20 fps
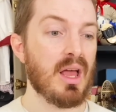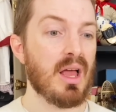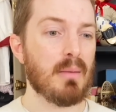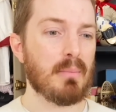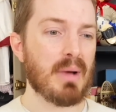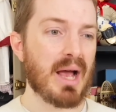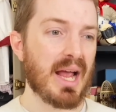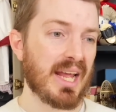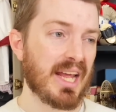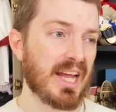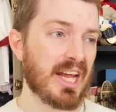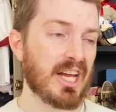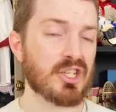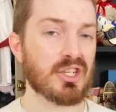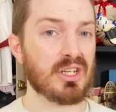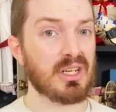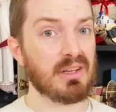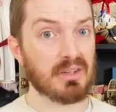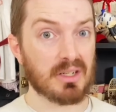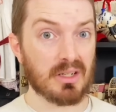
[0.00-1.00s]
my age
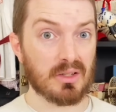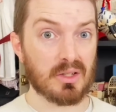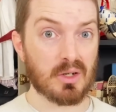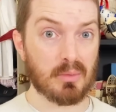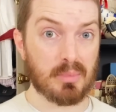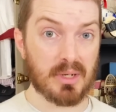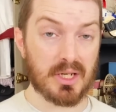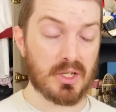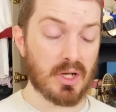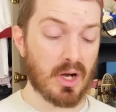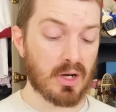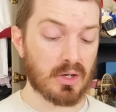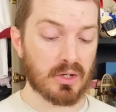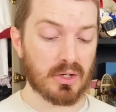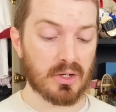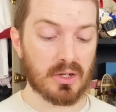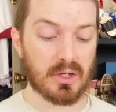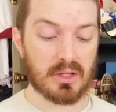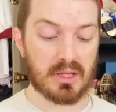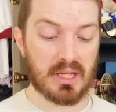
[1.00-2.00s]
and even a little bit
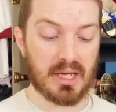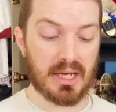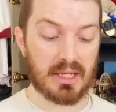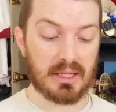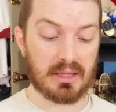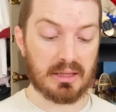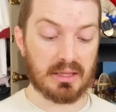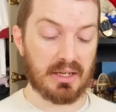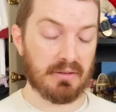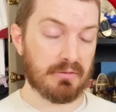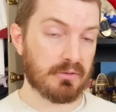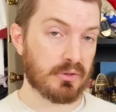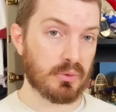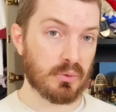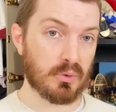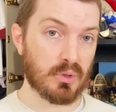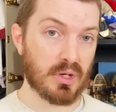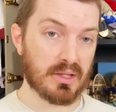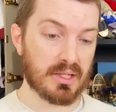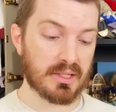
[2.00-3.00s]
younger that lived
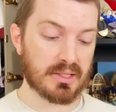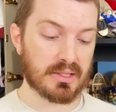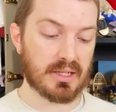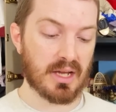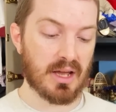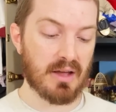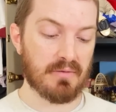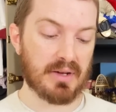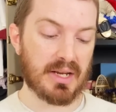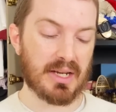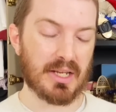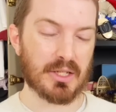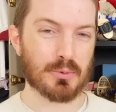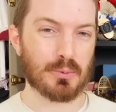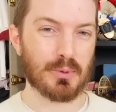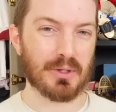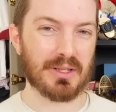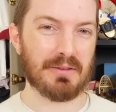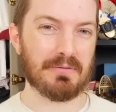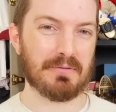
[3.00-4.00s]
through all this stuff. And it's
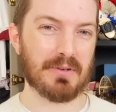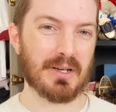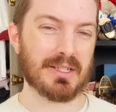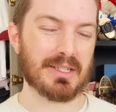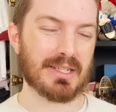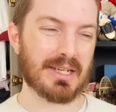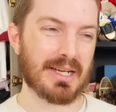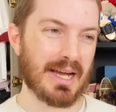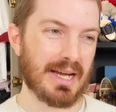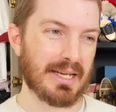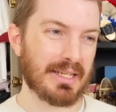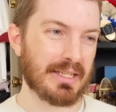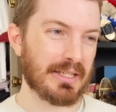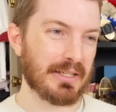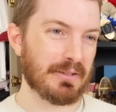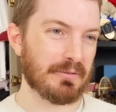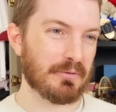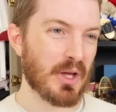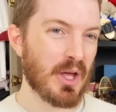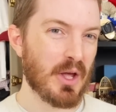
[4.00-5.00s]
really fun to kind
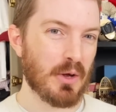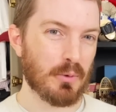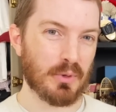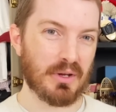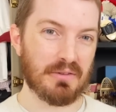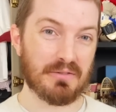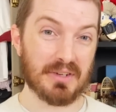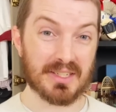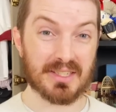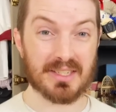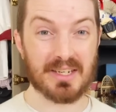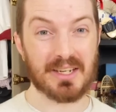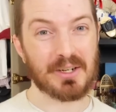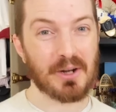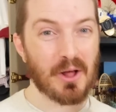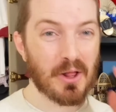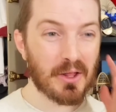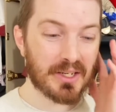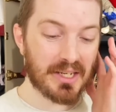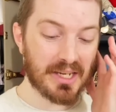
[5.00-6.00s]
of revisit it
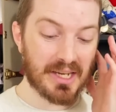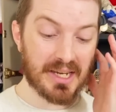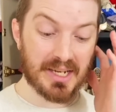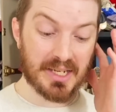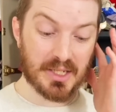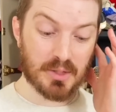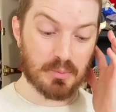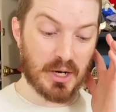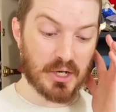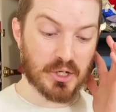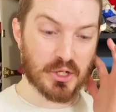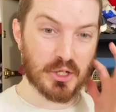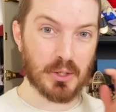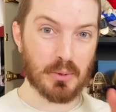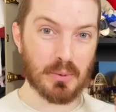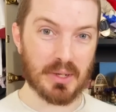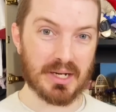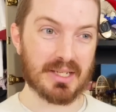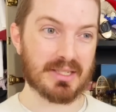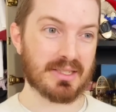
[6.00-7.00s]
all again, especially
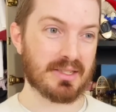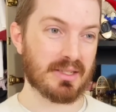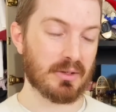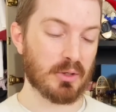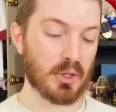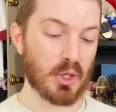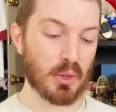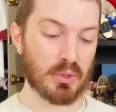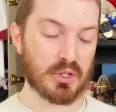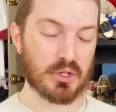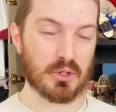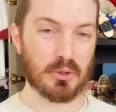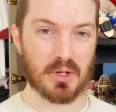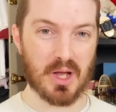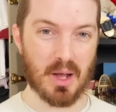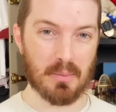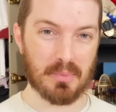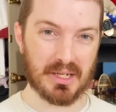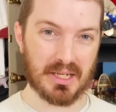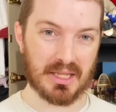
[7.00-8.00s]
when it's the original
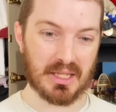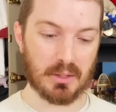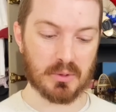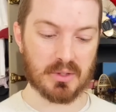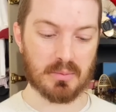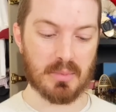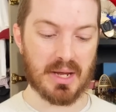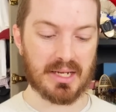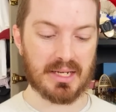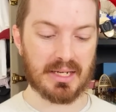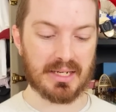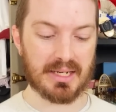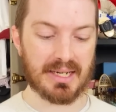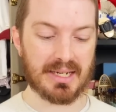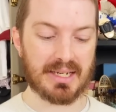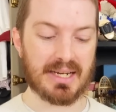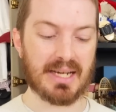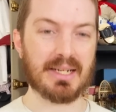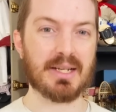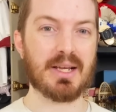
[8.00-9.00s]
company that was making
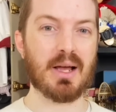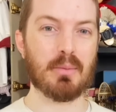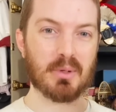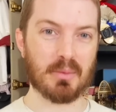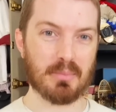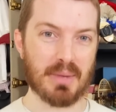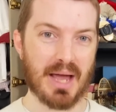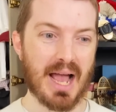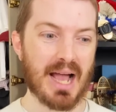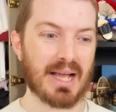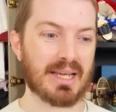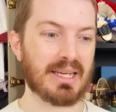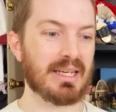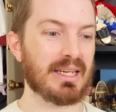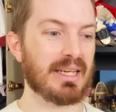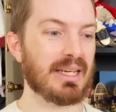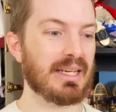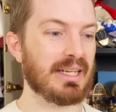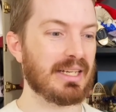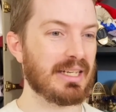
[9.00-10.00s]
it kind of coming back
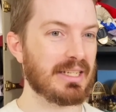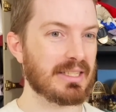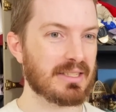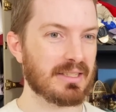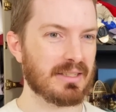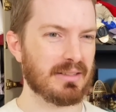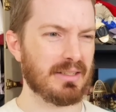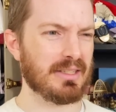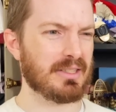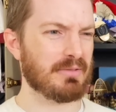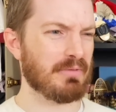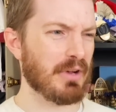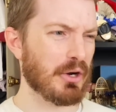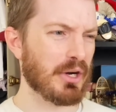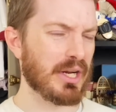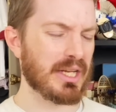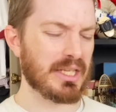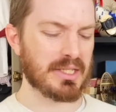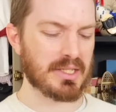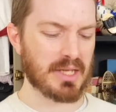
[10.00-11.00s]
in, and it's
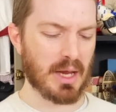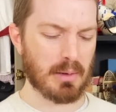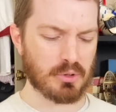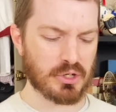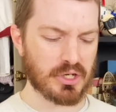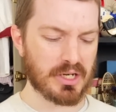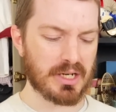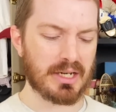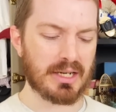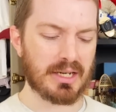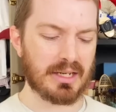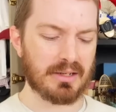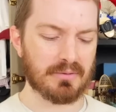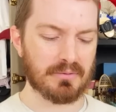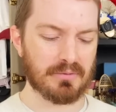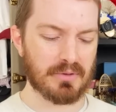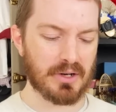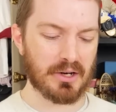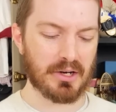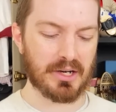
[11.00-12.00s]
very Inception and
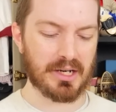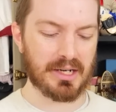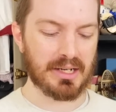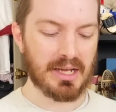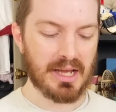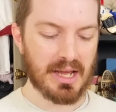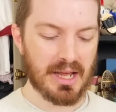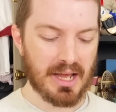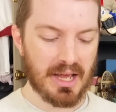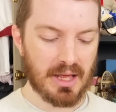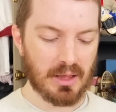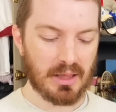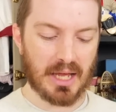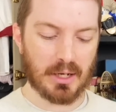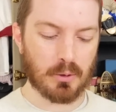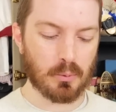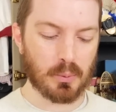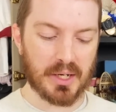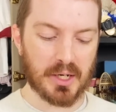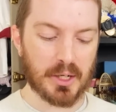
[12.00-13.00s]
very
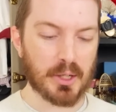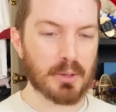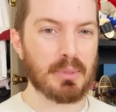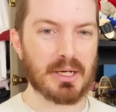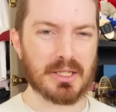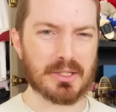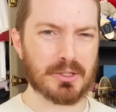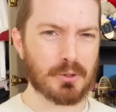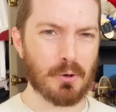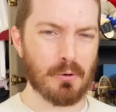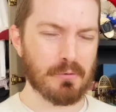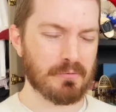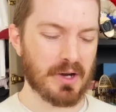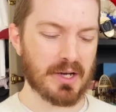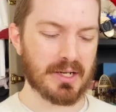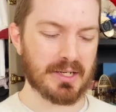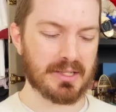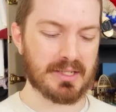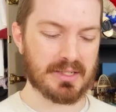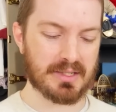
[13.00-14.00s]
like weird but so
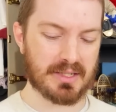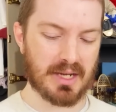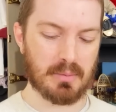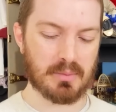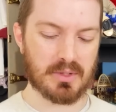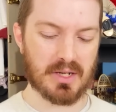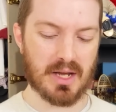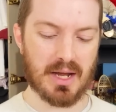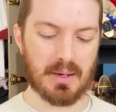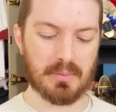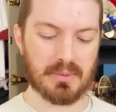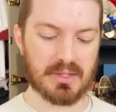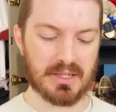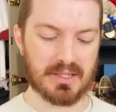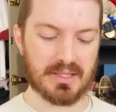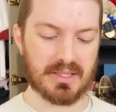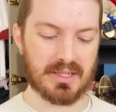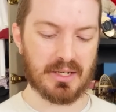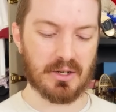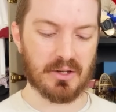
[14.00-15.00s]
fun at the same time to
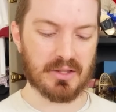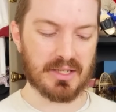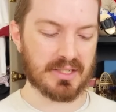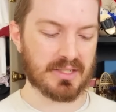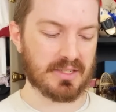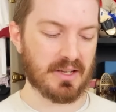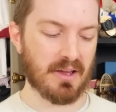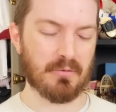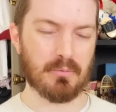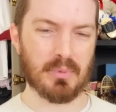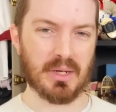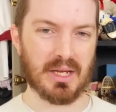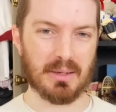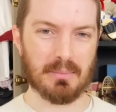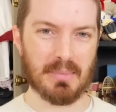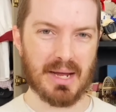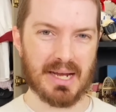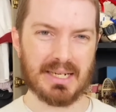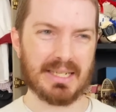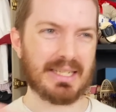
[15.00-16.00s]
see all this stuff being
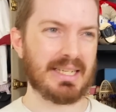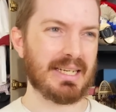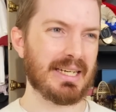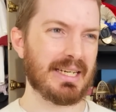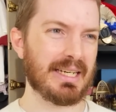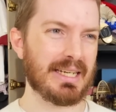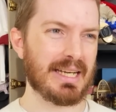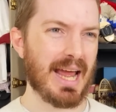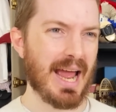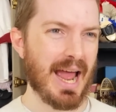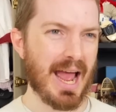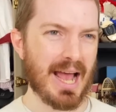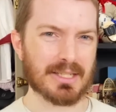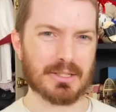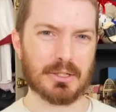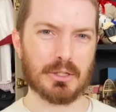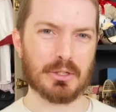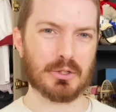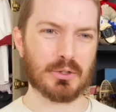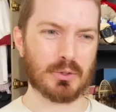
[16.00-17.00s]
made again
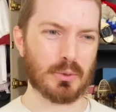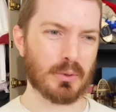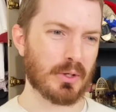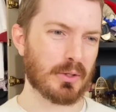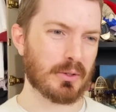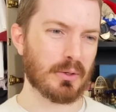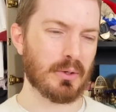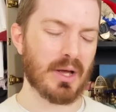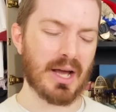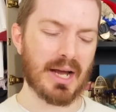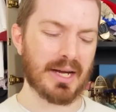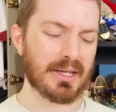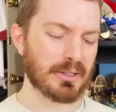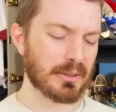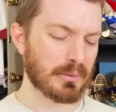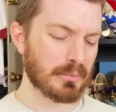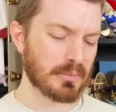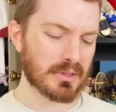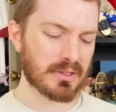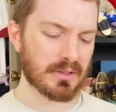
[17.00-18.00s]
as historical
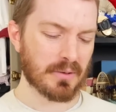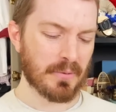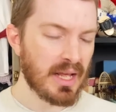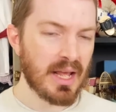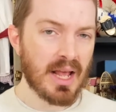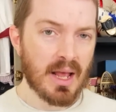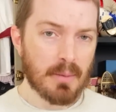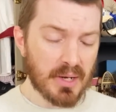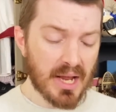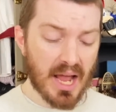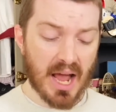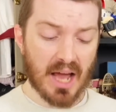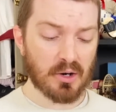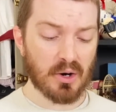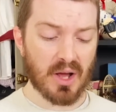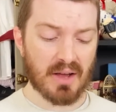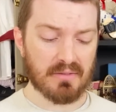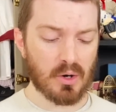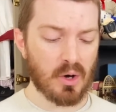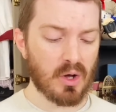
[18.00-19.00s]
items. But yeah, I don't
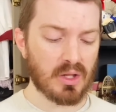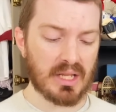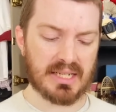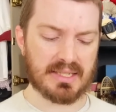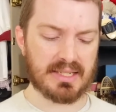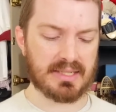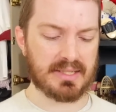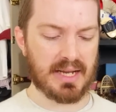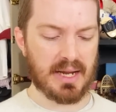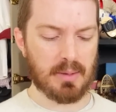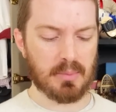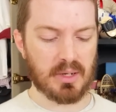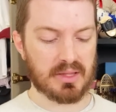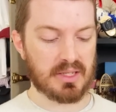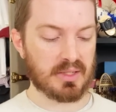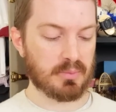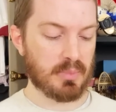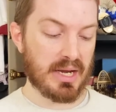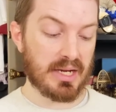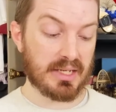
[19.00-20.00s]
have a whole lot to say about
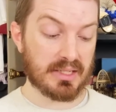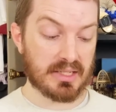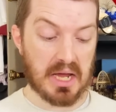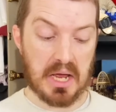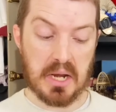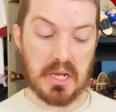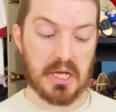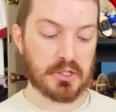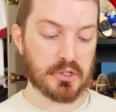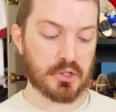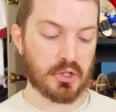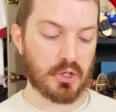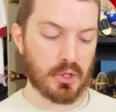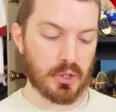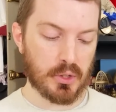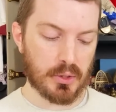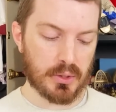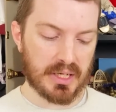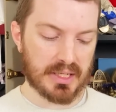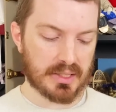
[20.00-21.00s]
this bedding set. It's
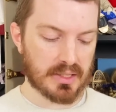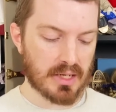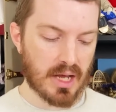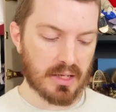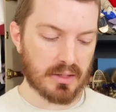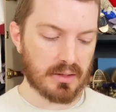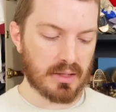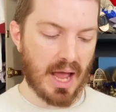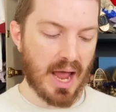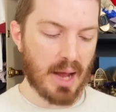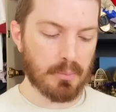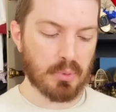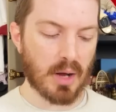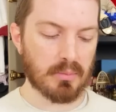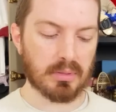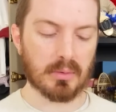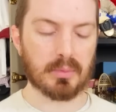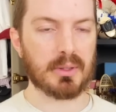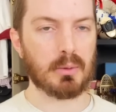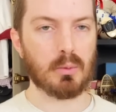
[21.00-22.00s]
cute. It's not, I
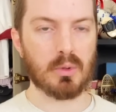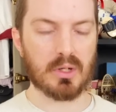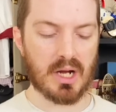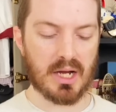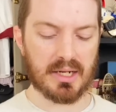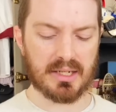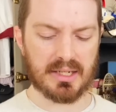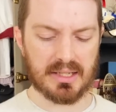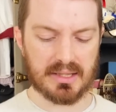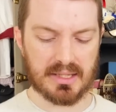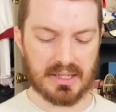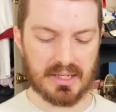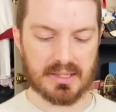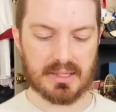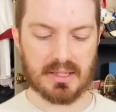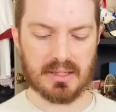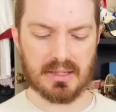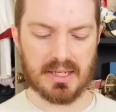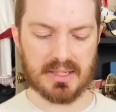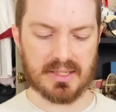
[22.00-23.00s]
probably will not get this
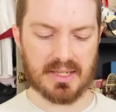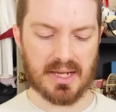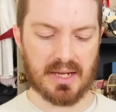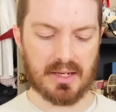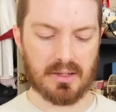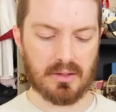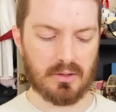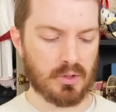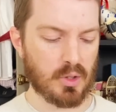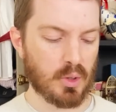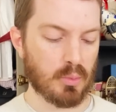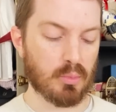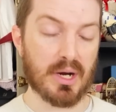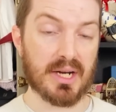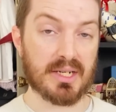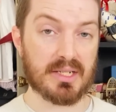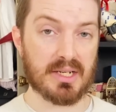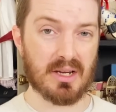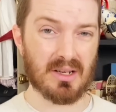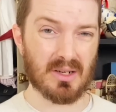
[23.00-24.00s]
unless I,
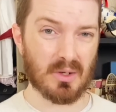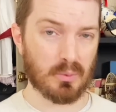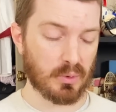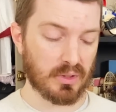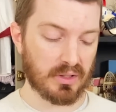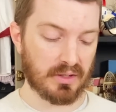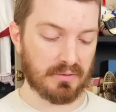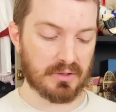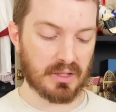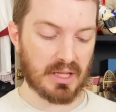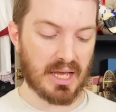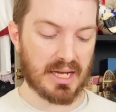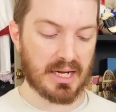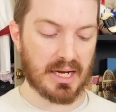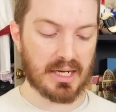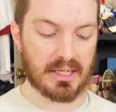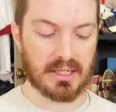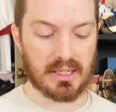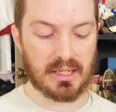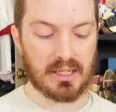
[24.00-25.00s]
break down and really feel like
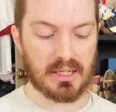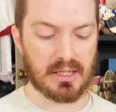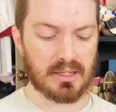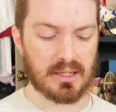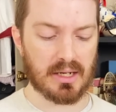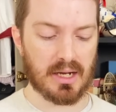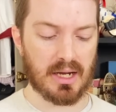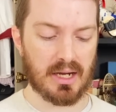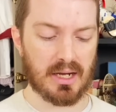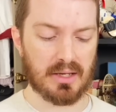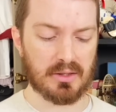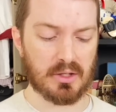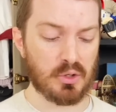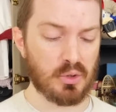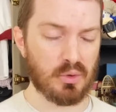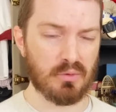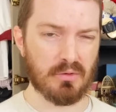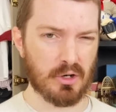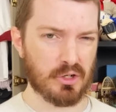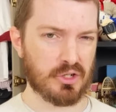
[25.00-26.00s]
I need the
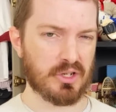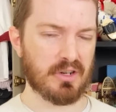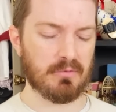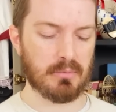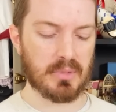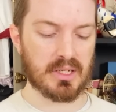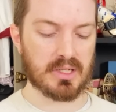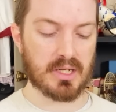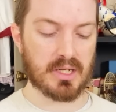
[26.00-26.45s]
new version of Miss